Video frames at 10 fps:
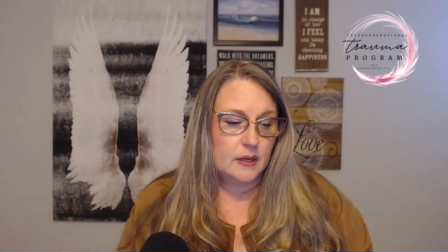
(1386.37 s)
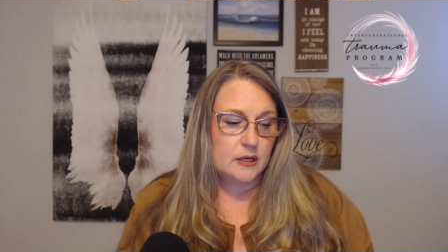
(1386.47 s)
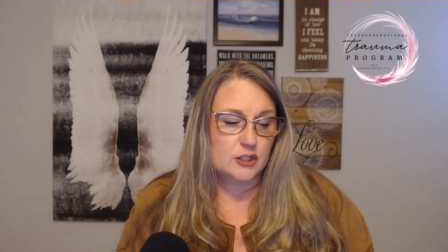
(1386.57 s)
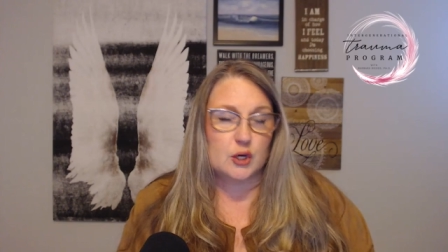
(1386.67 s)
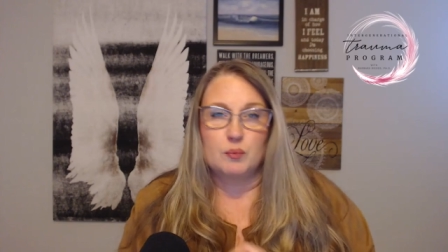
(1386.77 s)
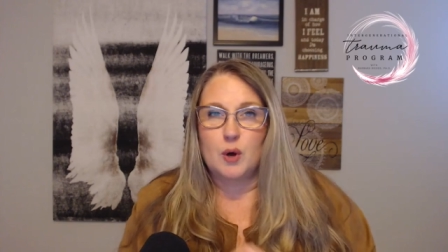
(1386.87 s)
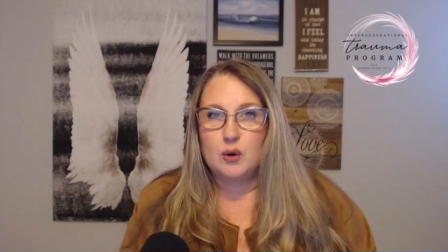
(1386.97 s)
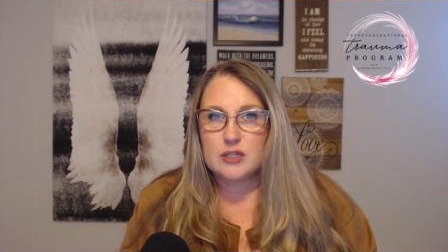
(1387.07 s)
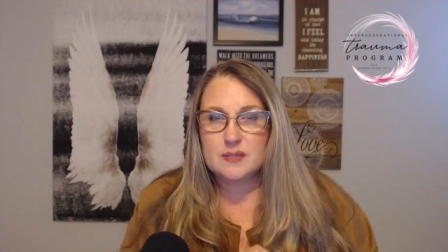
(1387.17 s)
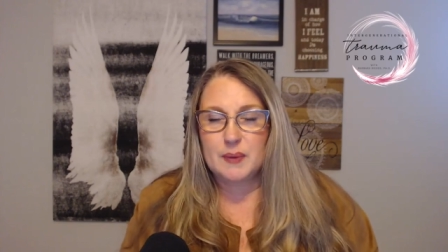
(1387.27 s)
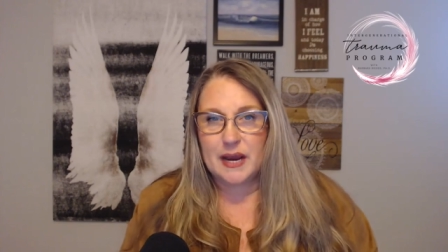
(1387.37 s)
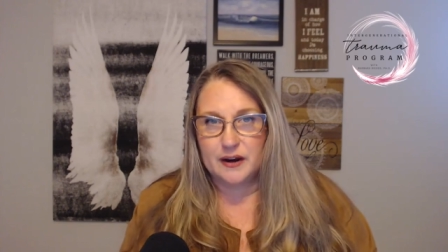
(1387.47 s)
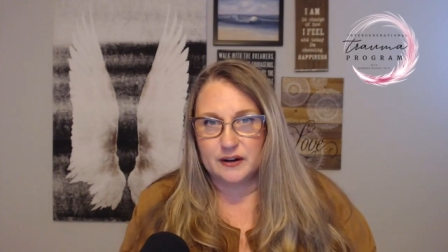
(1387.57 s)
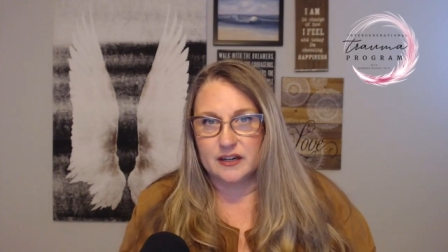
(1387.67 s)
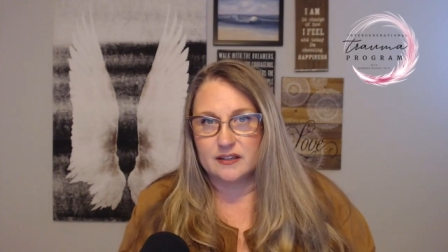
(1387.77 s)
So most
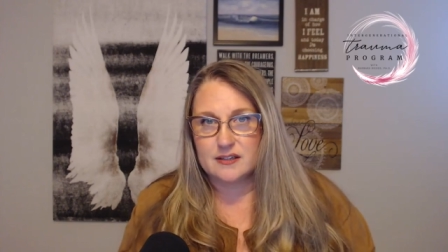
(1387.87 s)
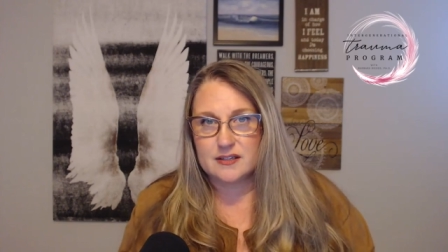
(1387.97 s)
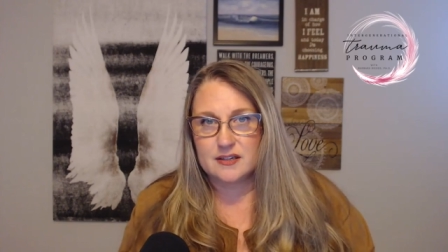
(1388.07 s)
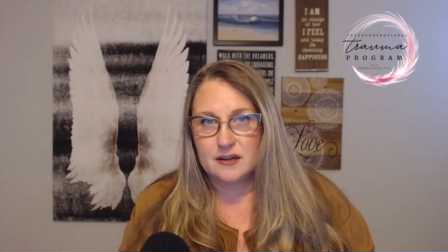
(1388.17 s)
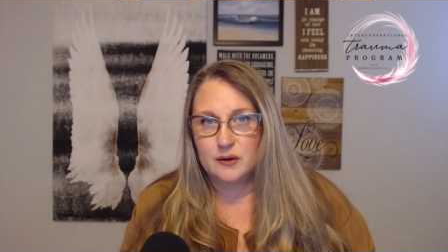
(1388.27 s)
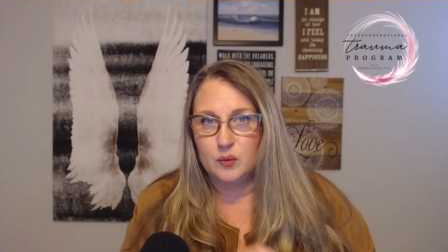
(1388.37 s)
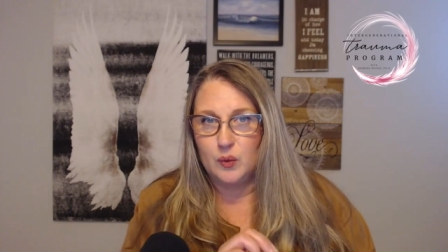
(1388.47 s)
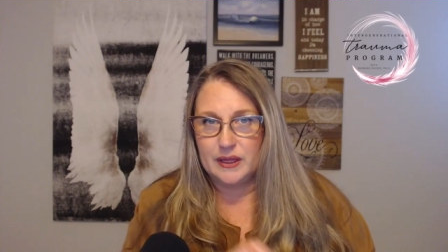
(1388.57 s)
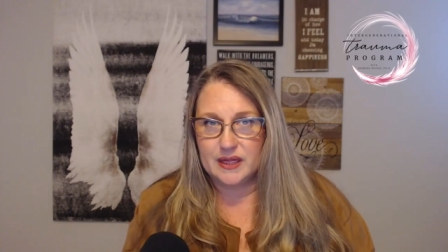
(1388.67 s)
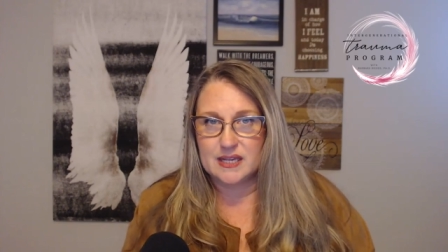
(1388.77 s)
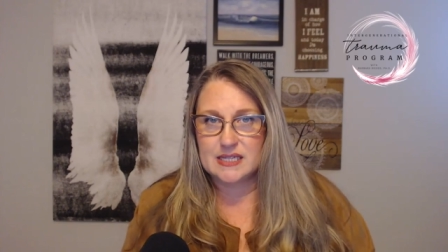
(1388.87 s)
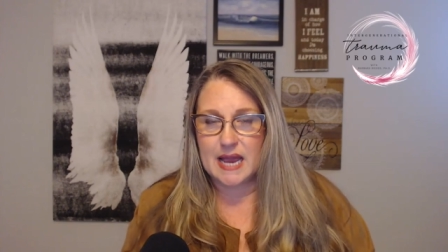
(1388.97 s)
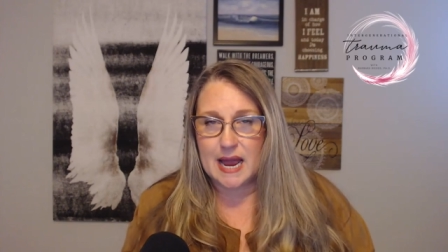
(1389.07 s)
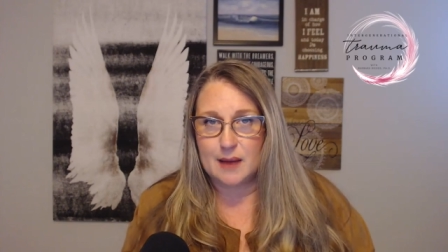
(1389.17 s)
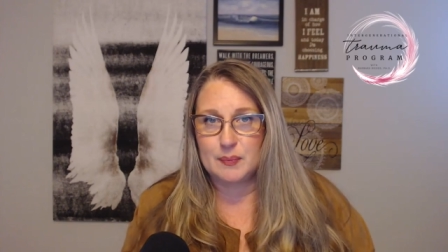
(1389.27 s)
parents, when this
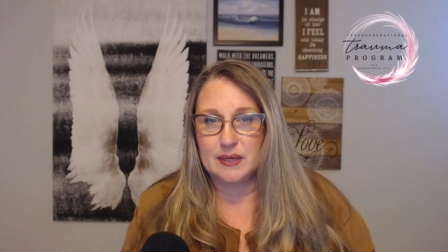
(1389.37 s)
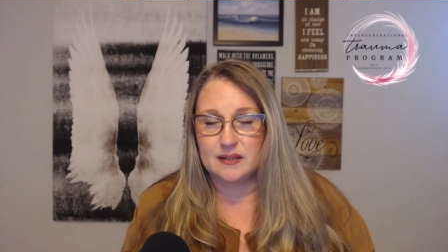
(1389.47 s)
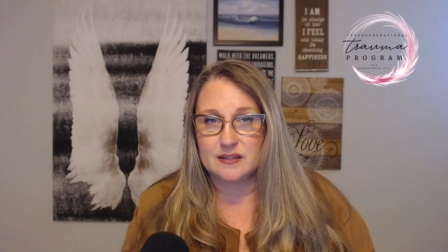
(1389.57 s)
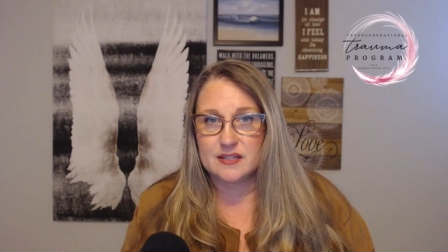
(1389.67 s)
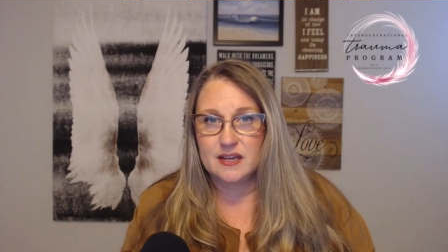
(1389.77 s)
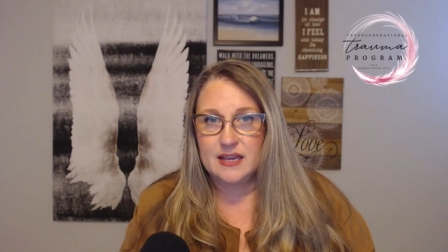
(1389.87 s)
happens,